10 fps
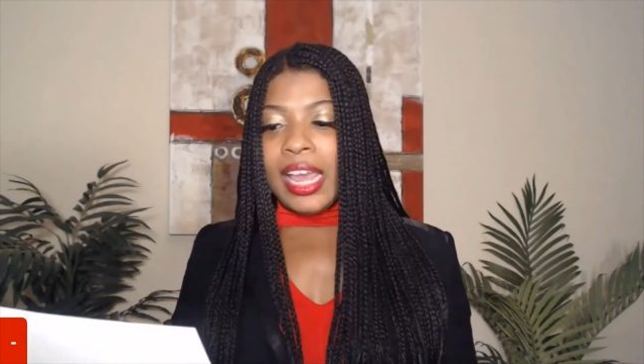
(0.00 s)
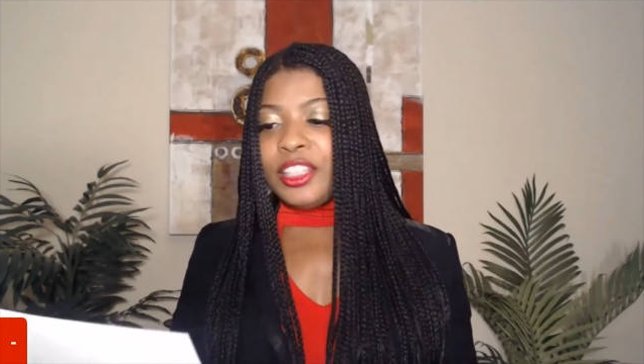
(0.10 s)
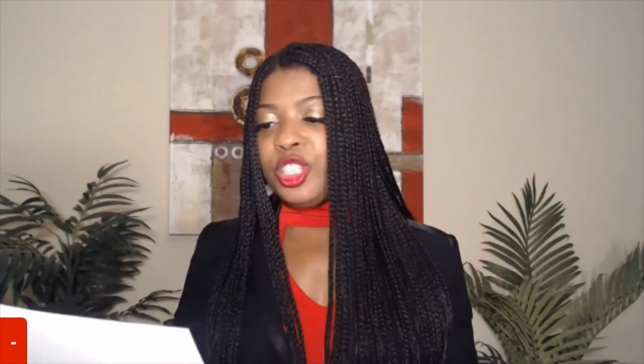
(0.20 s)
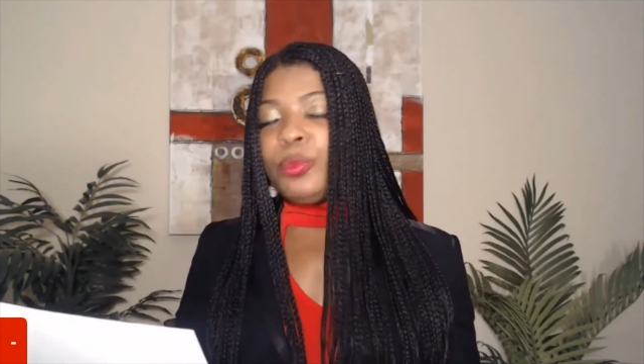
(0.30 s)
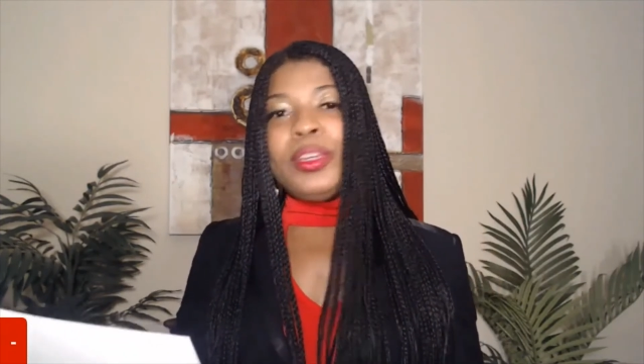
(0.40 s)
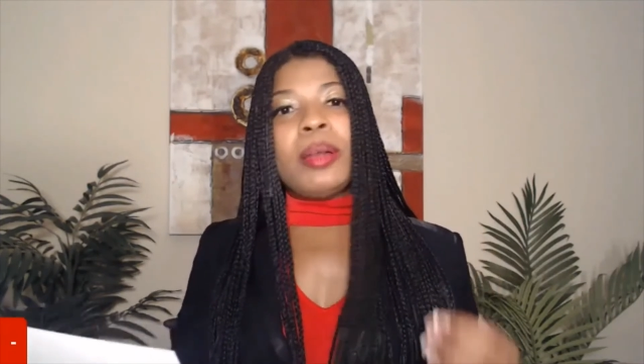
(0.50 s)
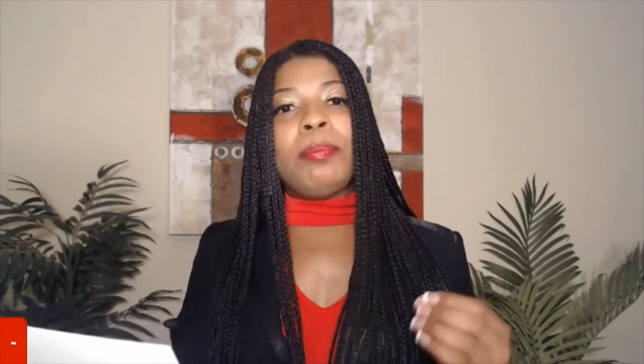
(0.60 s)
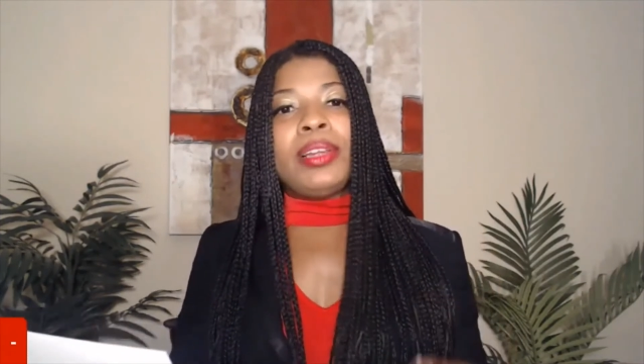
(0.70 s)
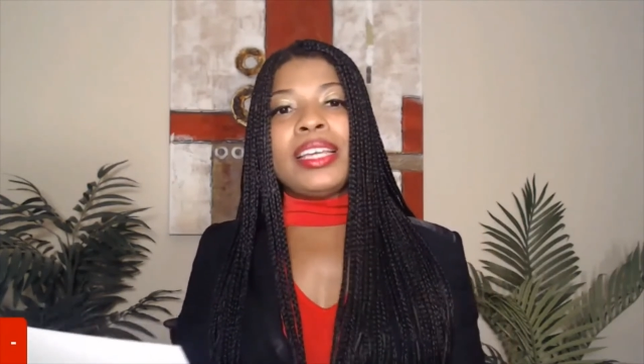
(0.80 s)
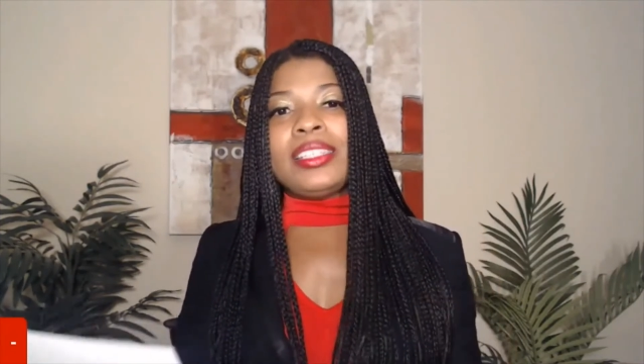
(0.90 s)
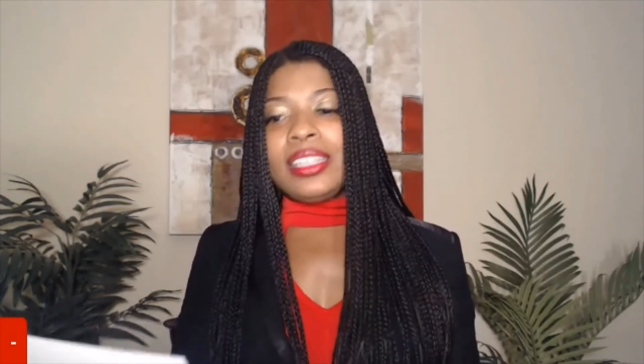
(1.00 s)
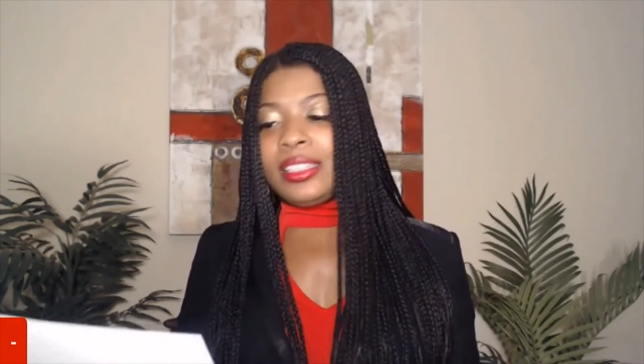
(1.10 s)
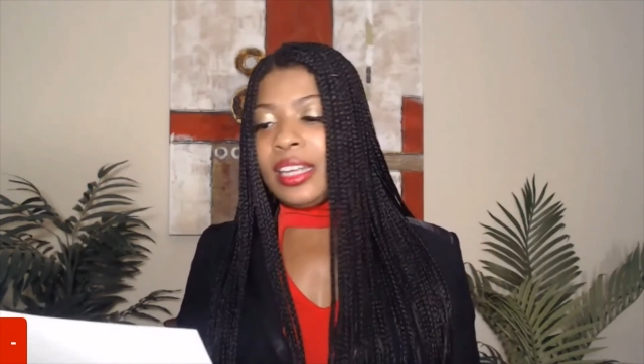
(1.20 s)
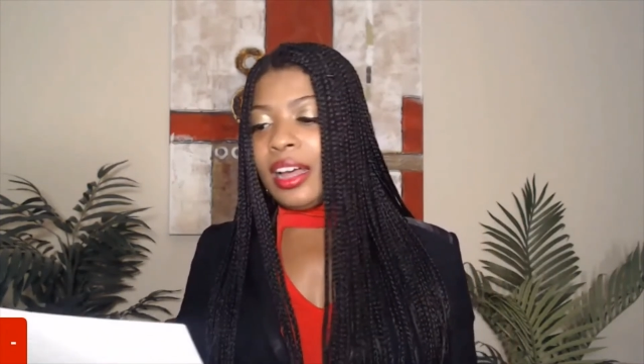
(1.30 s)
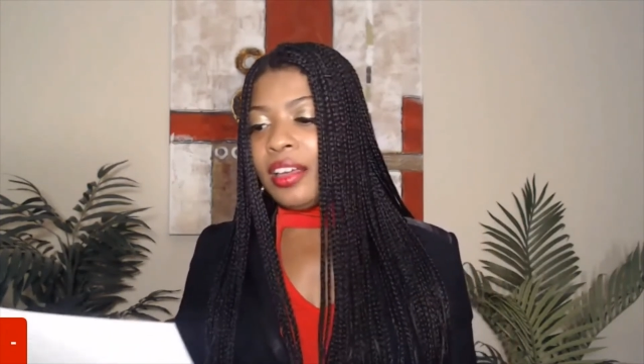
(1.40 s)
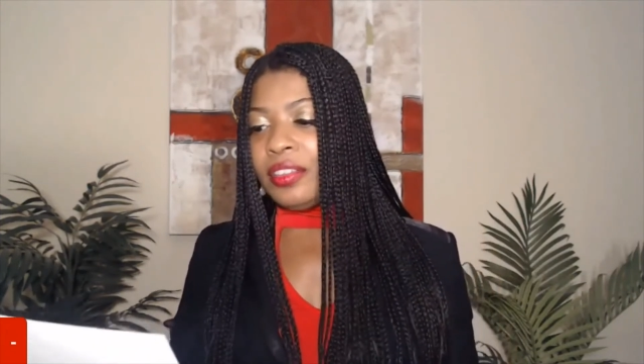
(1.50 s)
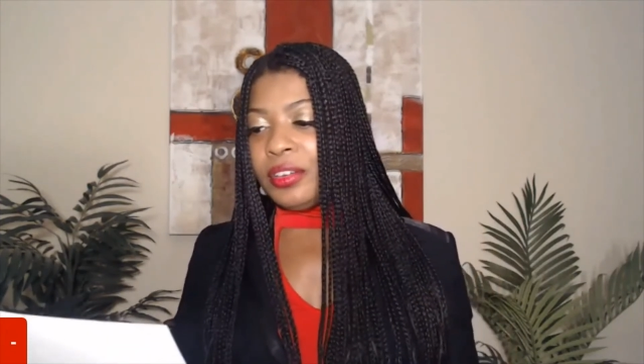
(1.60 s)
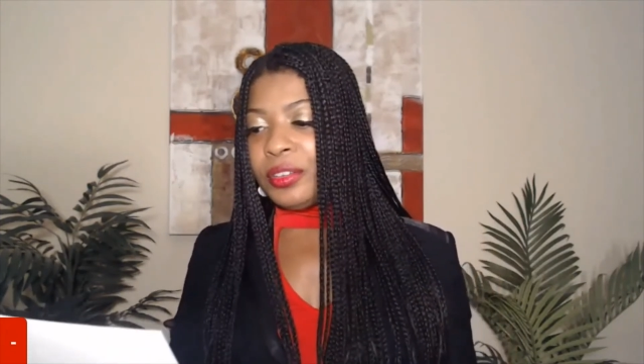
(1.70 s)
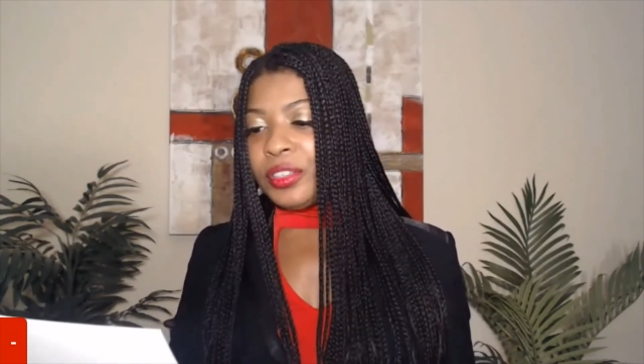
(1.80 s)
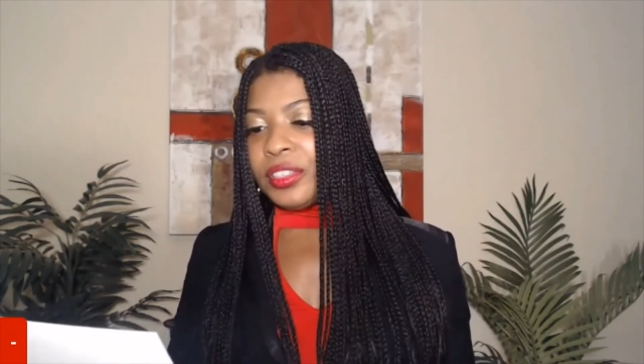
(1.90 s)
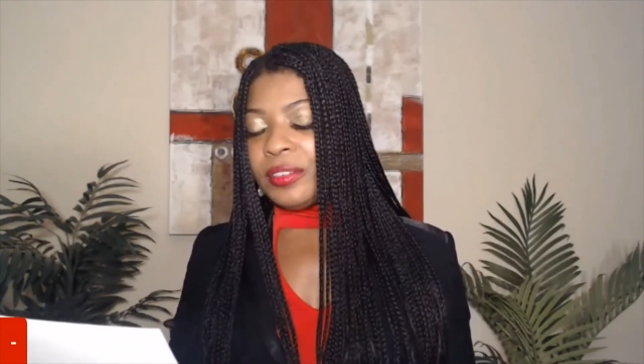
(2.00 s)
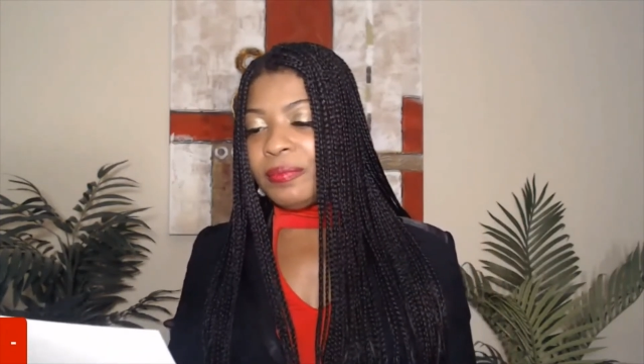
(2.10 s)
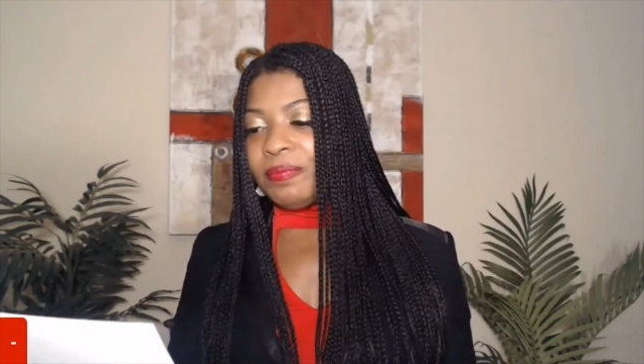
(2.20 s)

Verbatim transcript: and to be a blessing to others.